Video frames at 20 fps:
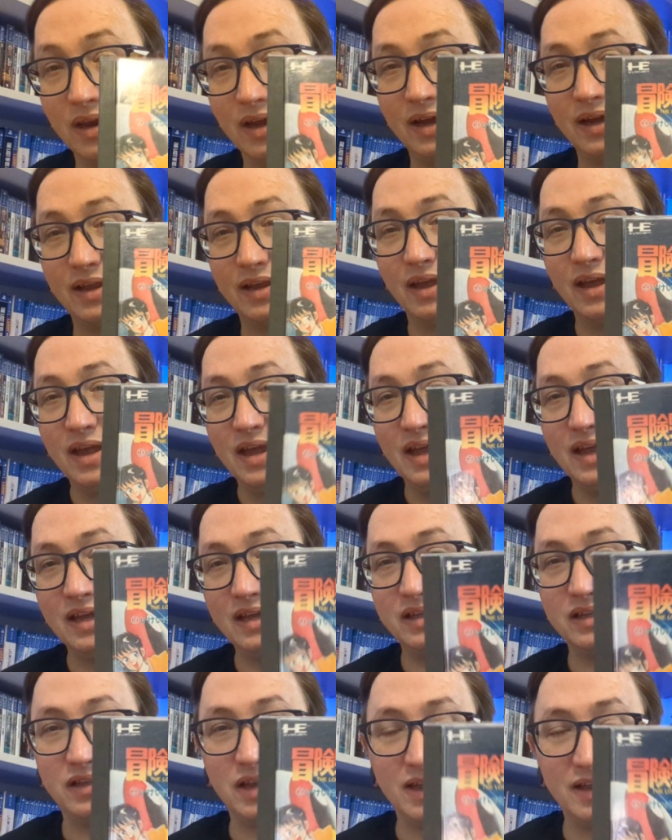Like
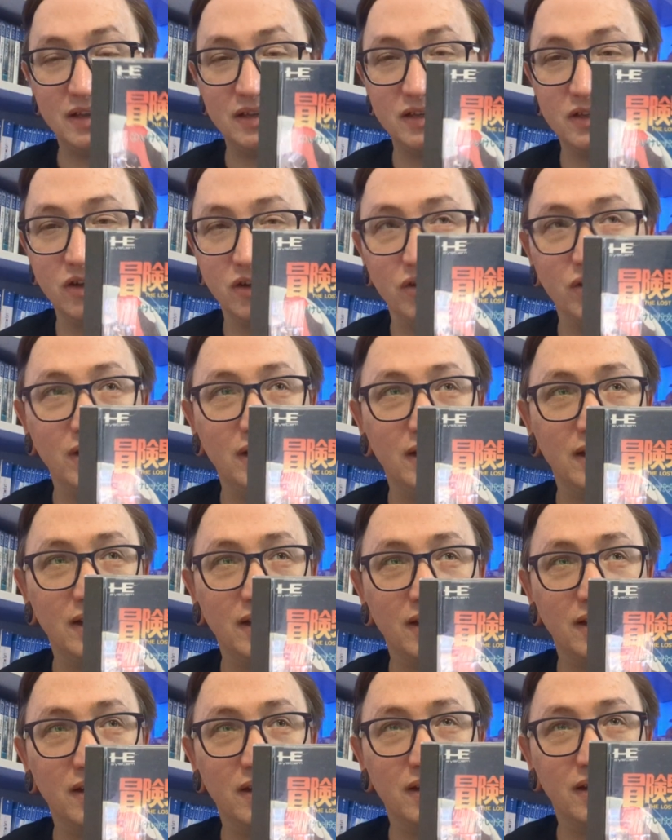it's not
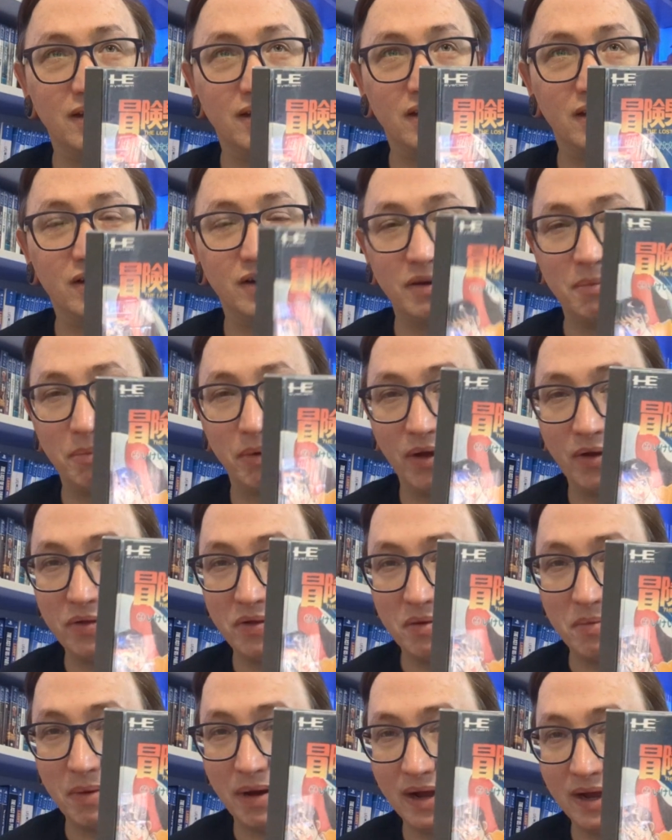like gonna blow
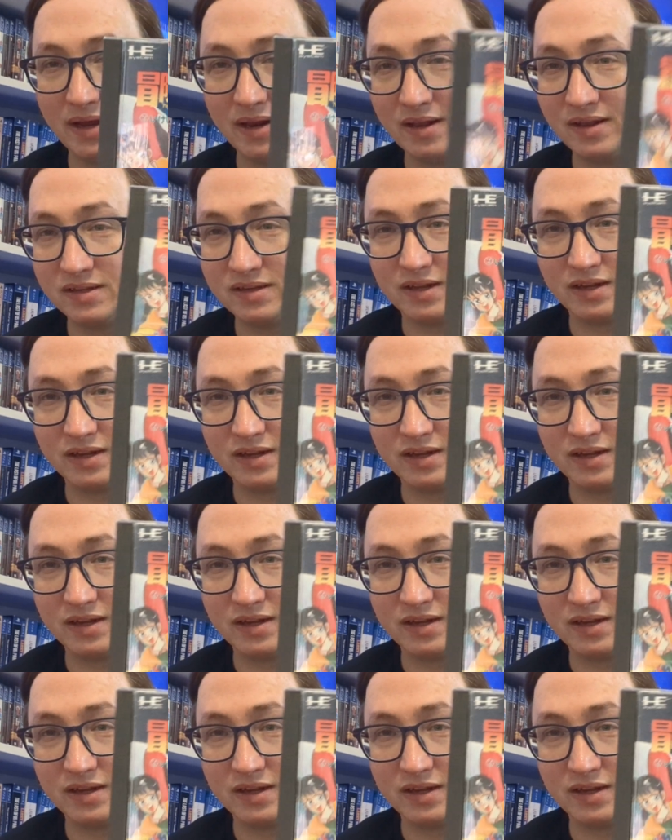your mind. It's